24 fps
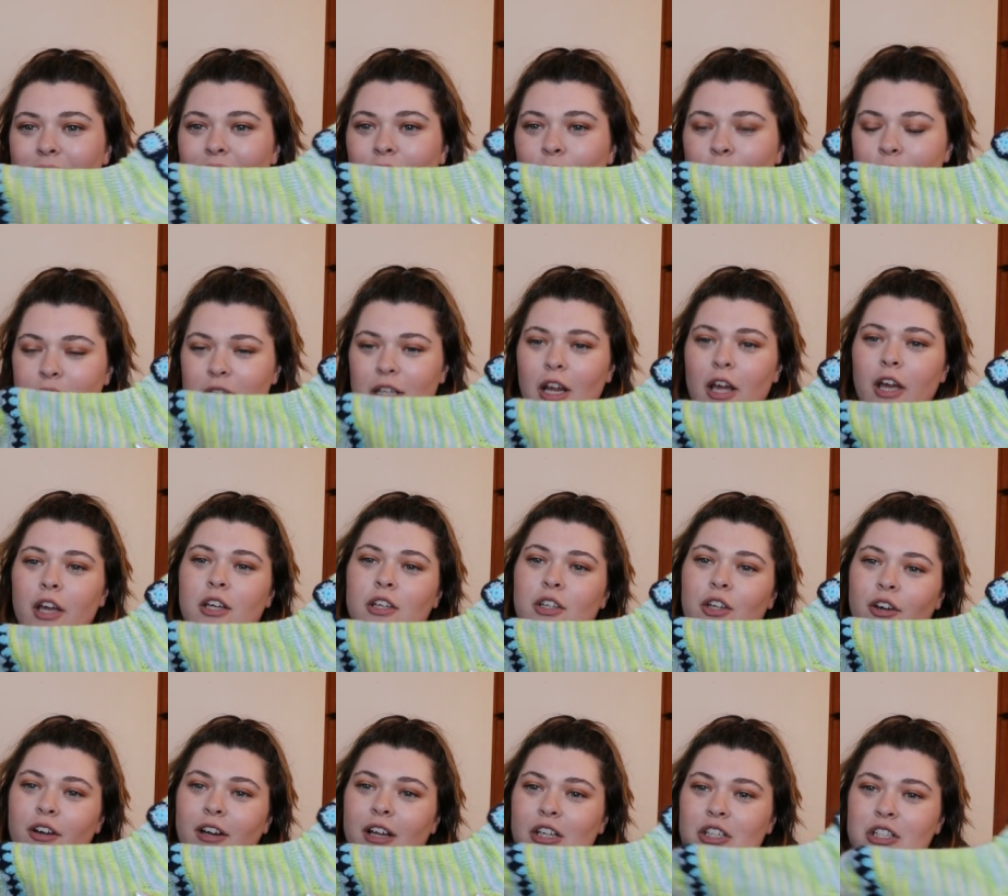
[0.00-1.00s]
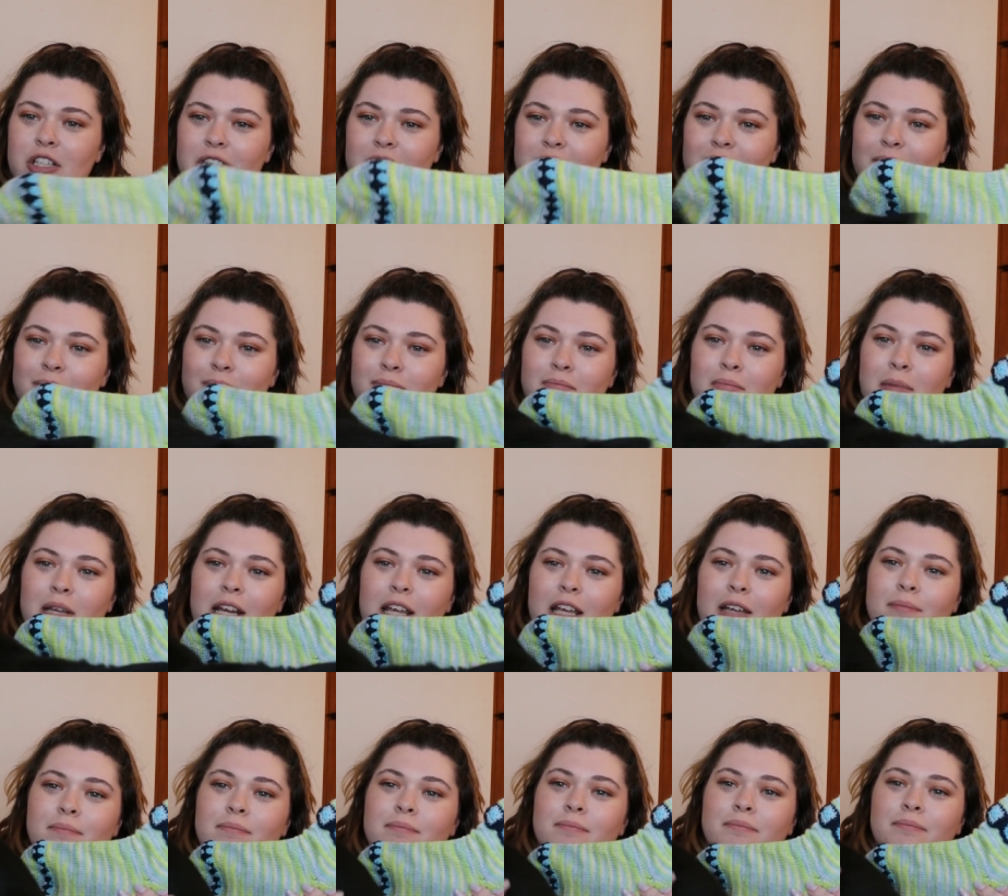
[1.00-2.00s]
It was a Yarnaceous
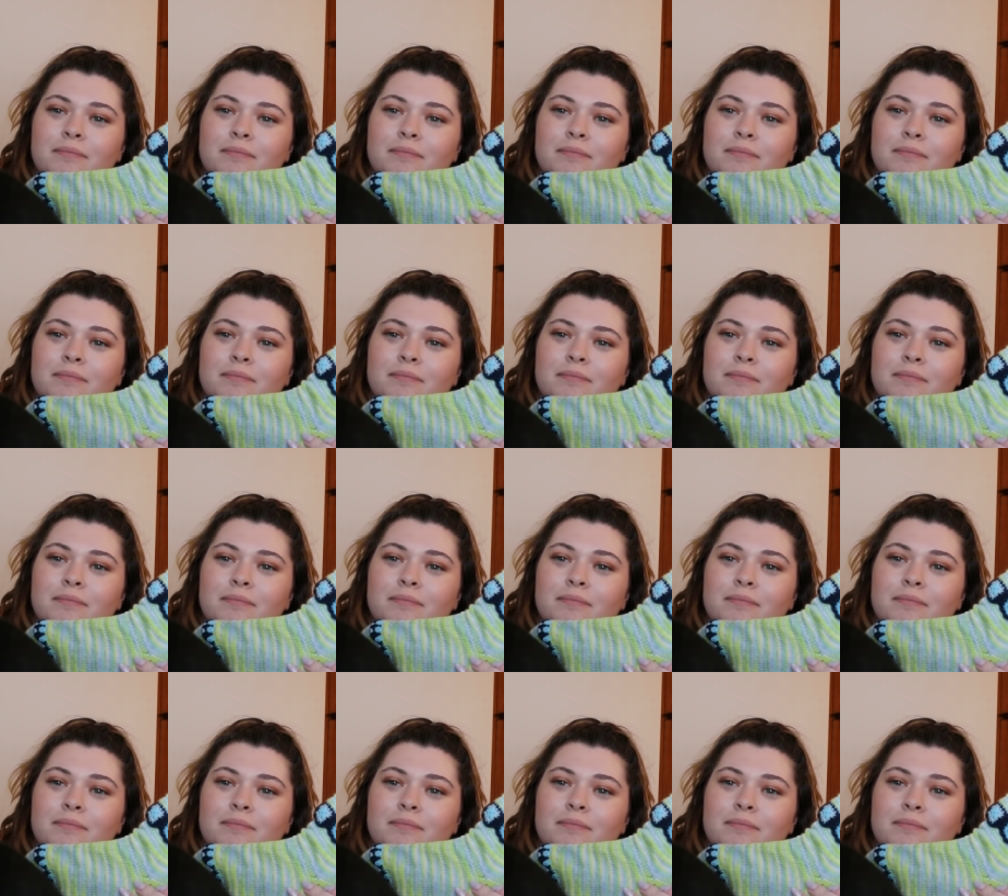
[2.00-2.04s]
mini.